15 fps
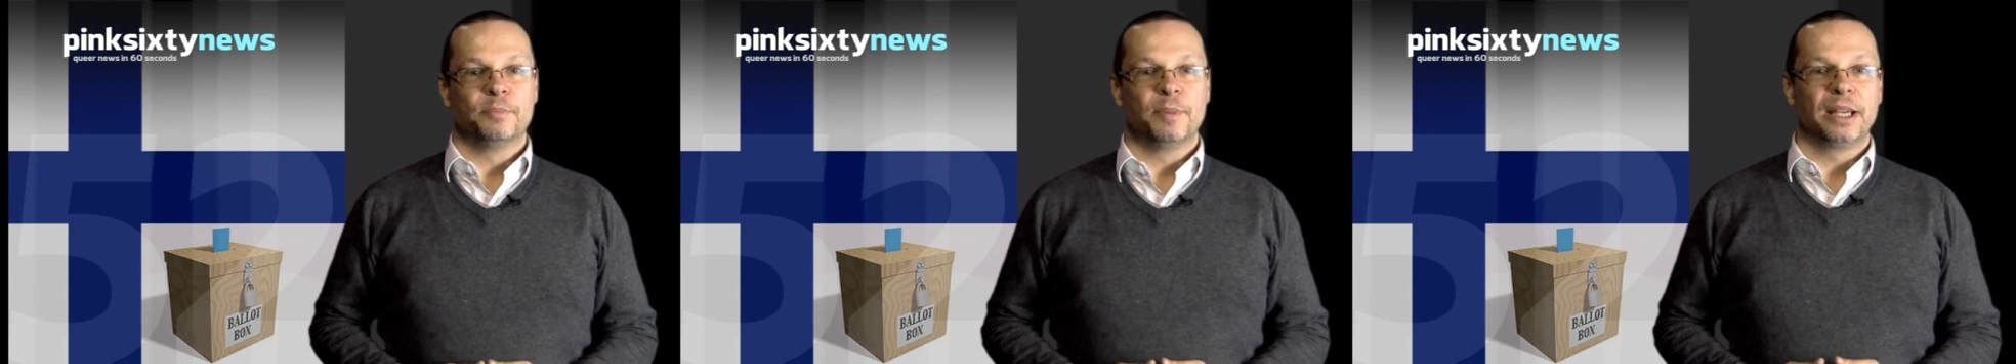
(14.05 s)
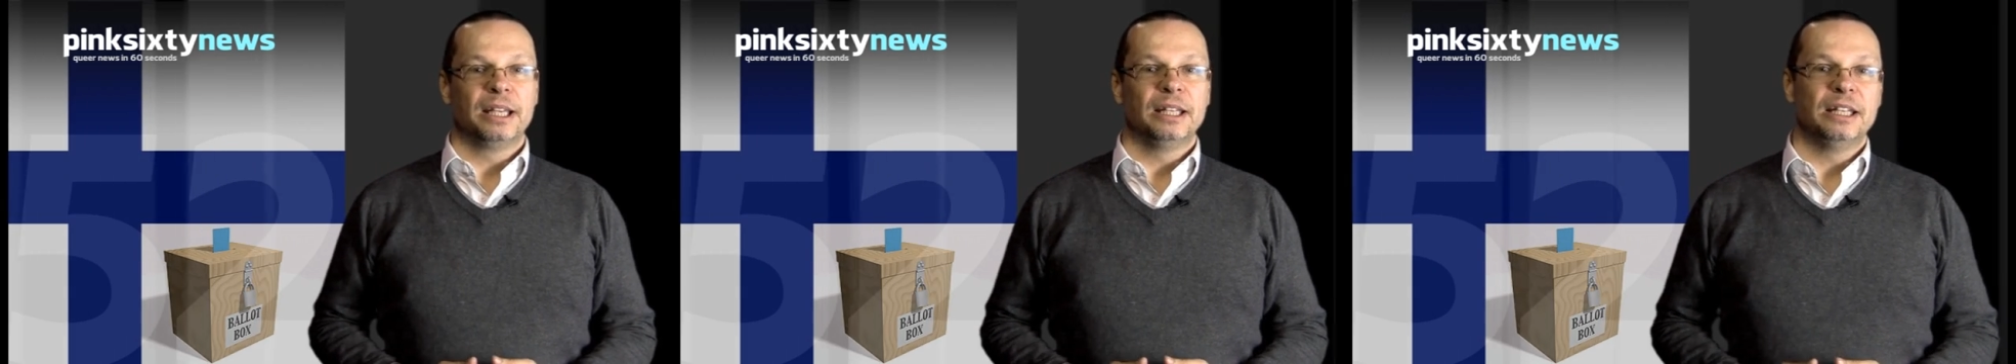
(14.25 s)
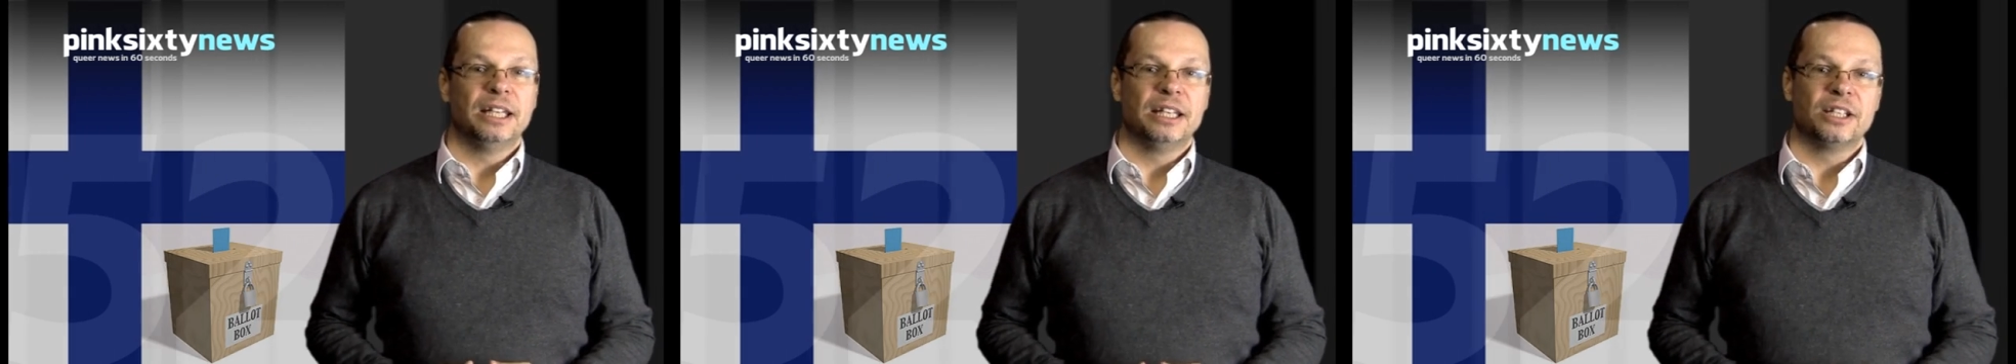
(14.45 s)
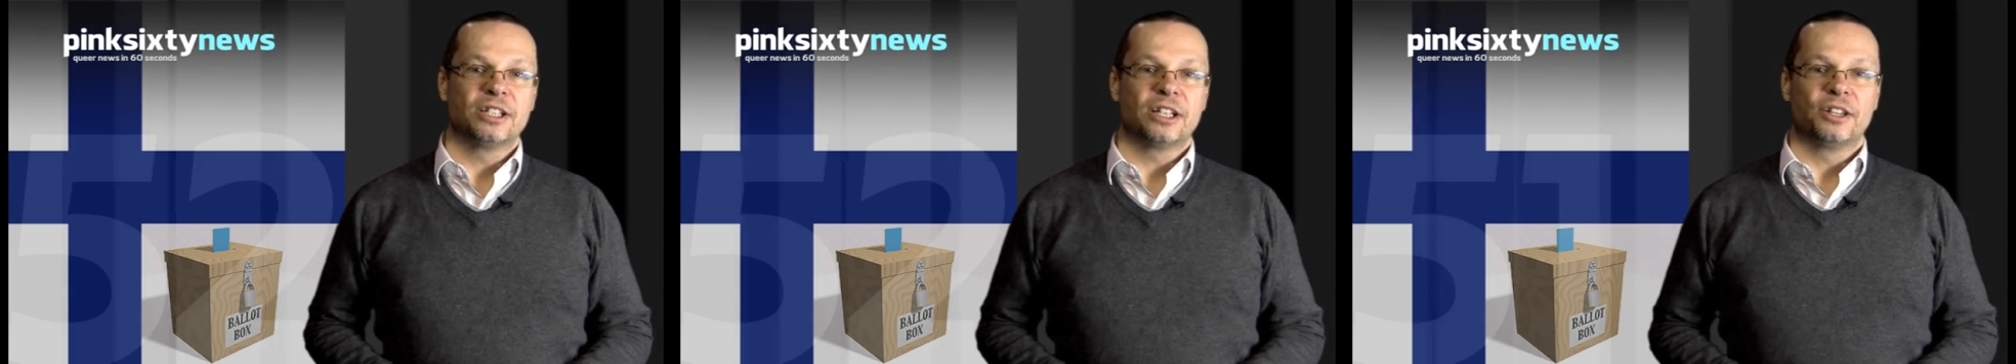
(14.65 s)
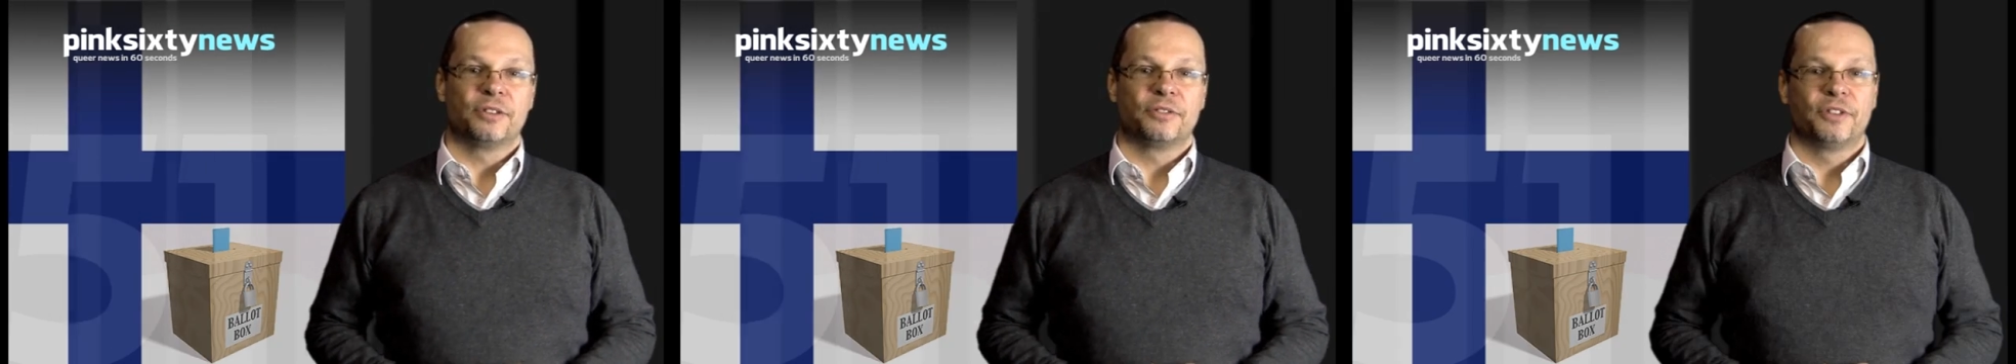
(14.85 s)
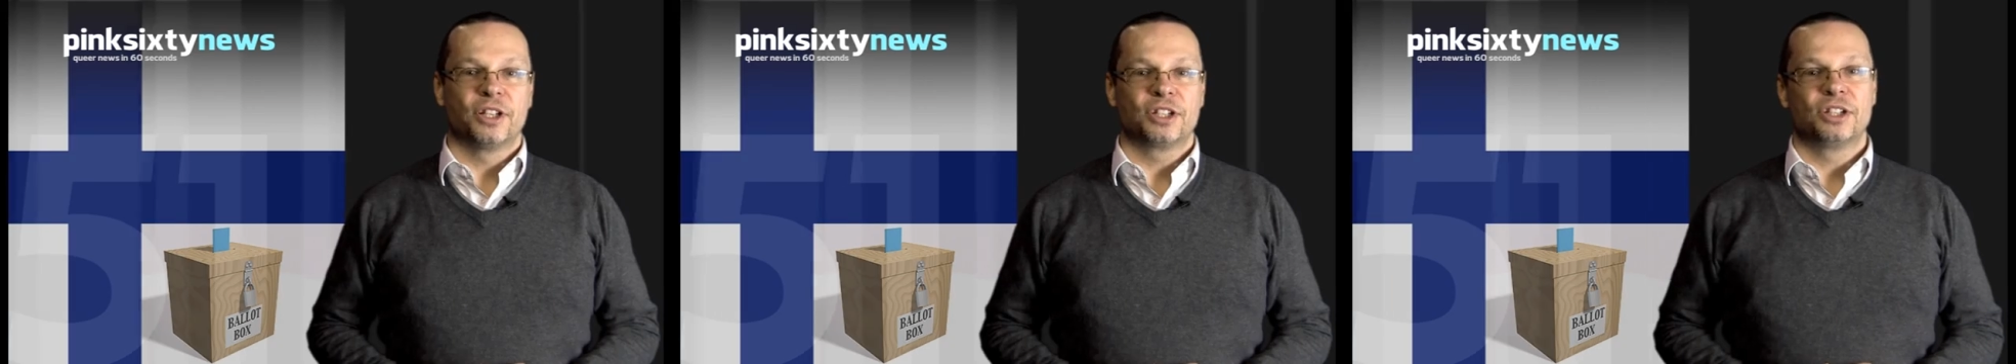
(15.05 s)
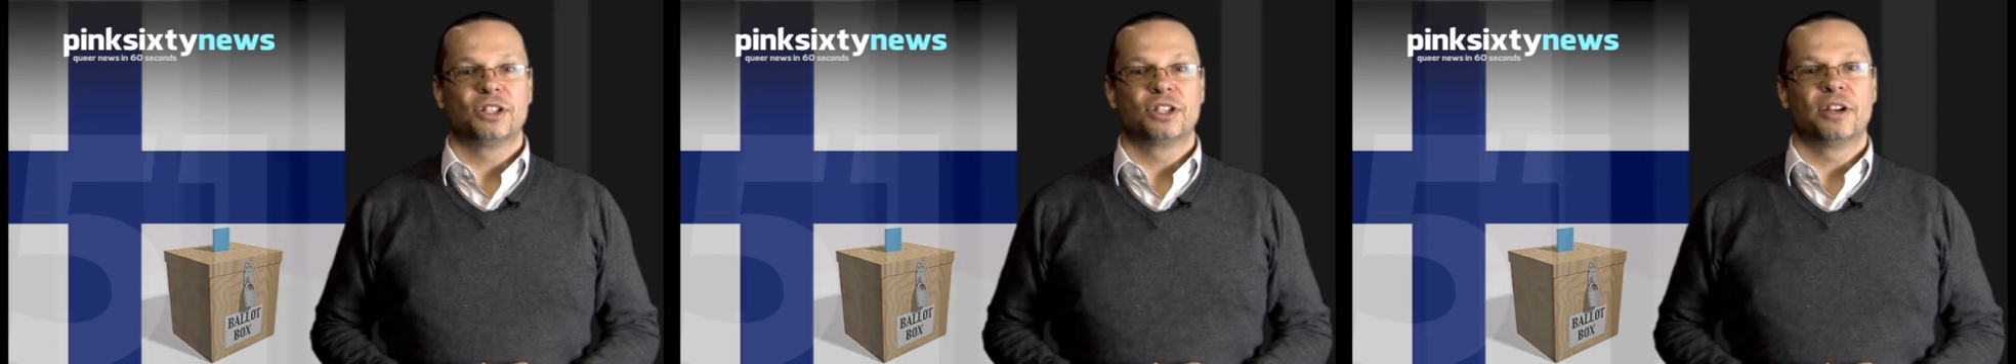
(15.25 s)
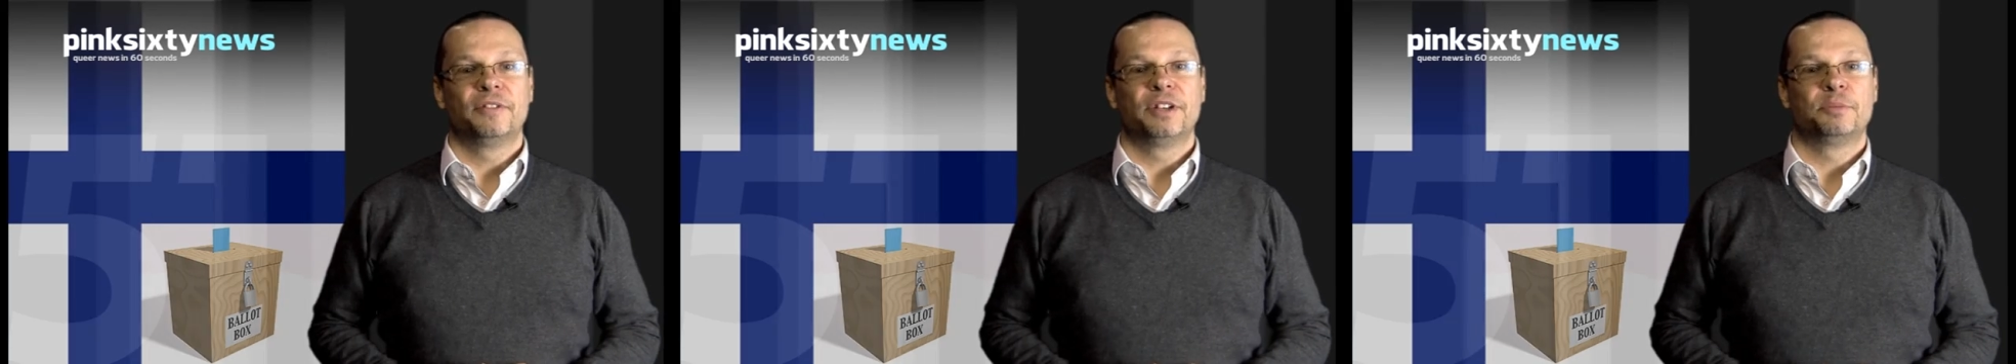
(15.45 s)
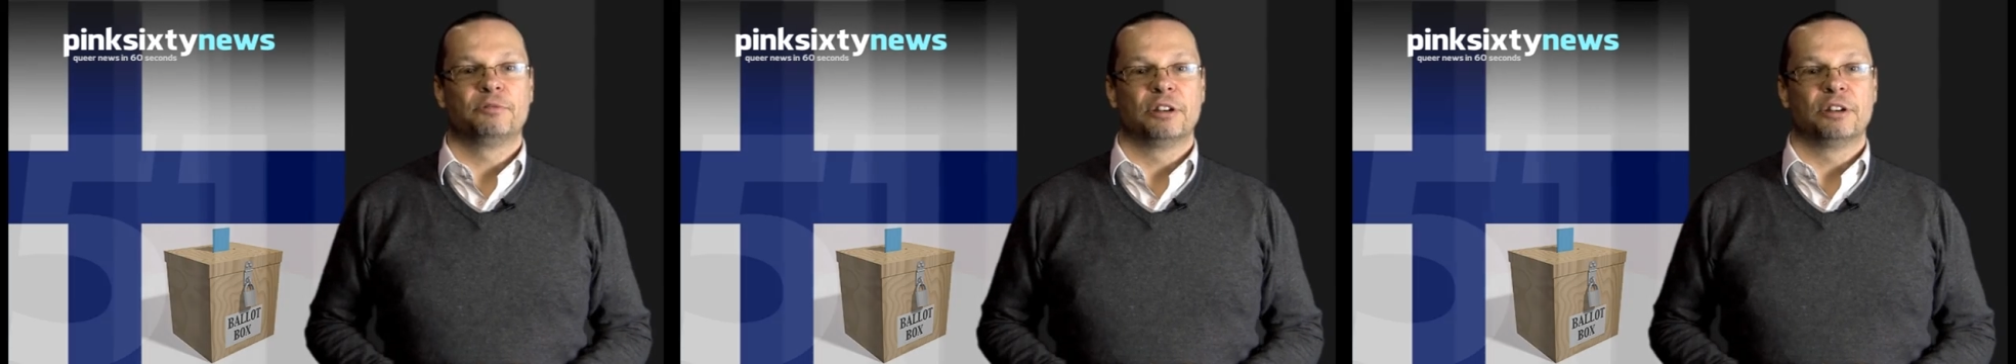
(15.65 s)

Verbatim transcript: making Niinisto the first Conservative